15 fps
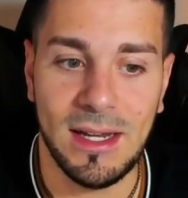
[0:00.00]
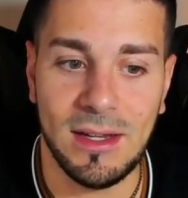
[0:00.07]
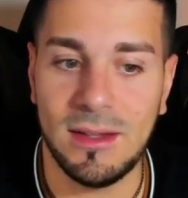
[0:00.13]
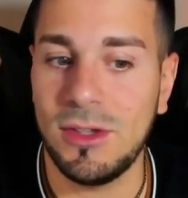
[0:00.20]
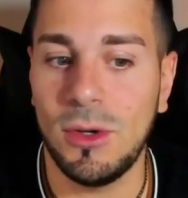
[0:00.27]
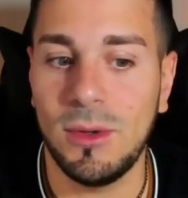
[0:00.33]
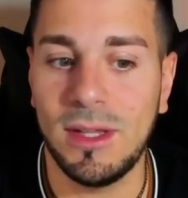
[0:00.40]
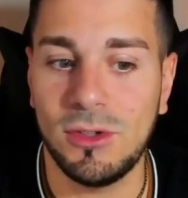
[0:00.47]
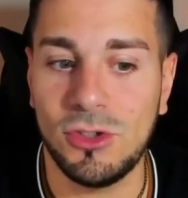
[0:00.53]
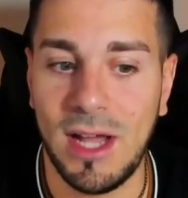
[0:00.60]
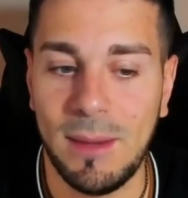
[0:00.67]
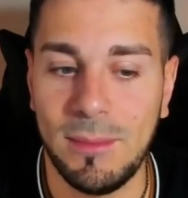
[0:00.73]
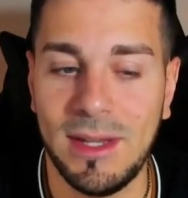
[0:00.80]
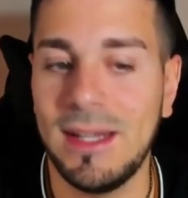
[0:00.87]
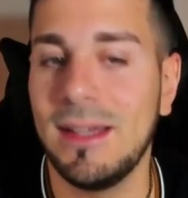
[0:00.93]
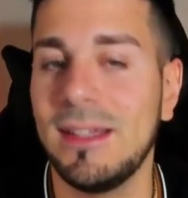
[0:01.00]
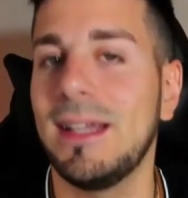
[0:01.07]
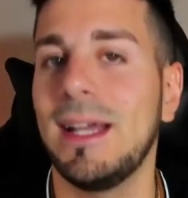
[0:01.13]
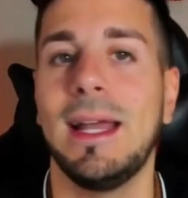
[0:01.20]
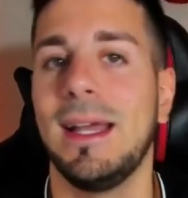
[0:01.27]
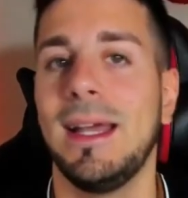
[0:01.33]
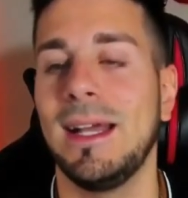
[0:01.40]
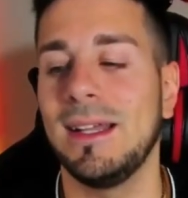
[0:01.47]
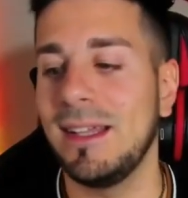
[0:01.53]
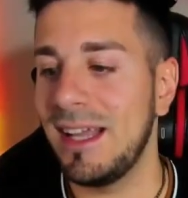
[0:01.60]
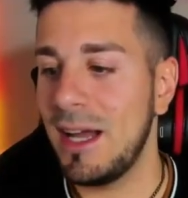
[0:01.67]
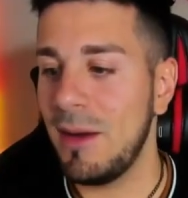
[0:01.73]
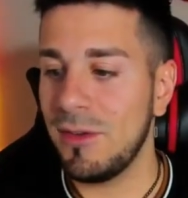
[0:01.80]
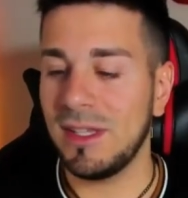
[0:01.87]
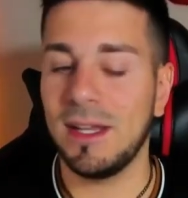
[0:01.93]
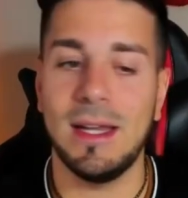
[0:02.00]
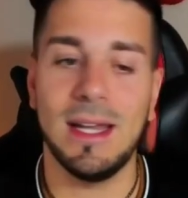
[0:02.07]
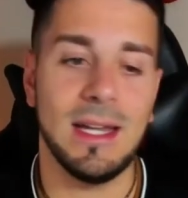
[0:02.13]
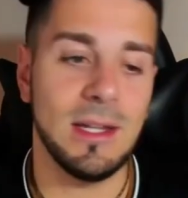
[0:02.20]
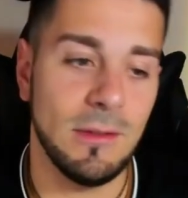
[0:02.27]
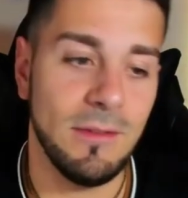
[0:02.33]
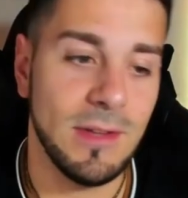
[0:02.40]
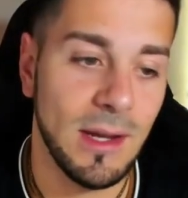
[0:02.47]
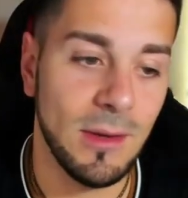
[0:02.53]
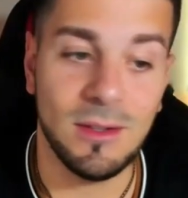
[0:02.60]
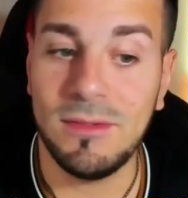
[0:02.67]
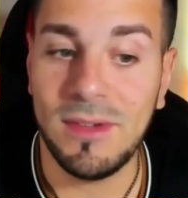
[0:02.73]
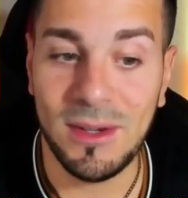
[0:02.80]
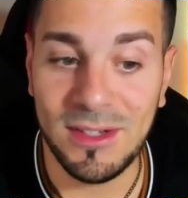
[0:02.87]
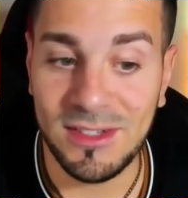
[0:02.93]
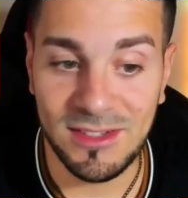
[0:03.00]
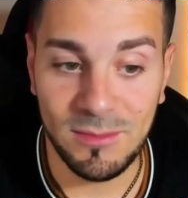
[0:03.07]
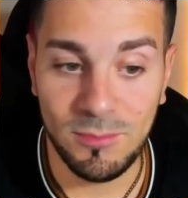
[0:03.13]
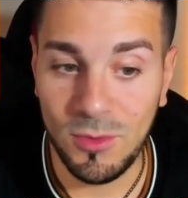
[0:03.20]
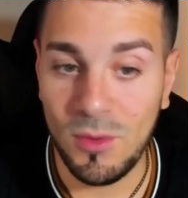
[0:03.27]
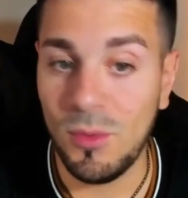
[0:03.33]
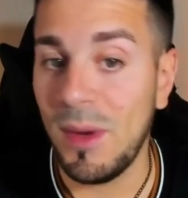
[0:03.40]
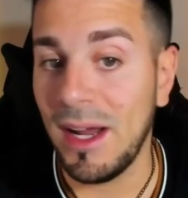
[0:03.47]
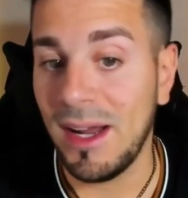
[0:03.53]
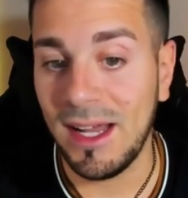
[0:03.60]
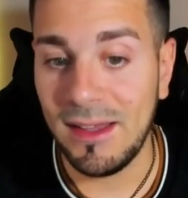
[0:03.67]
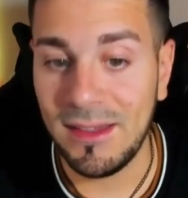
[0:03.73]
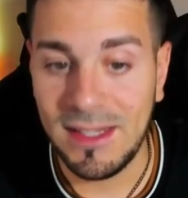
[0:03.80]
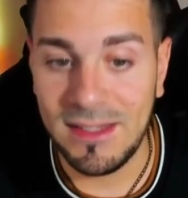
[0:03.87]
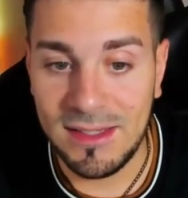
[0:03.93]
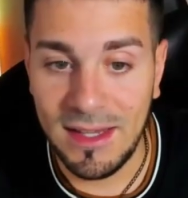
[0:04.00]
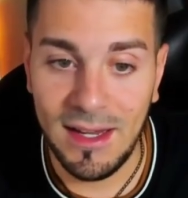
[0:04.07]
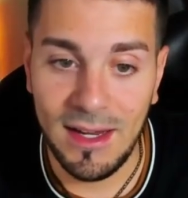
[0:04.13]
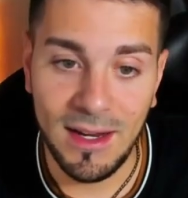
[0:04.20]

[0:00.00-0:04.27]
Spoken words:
So the trap, let's say, is countered in a very, very simple way like this.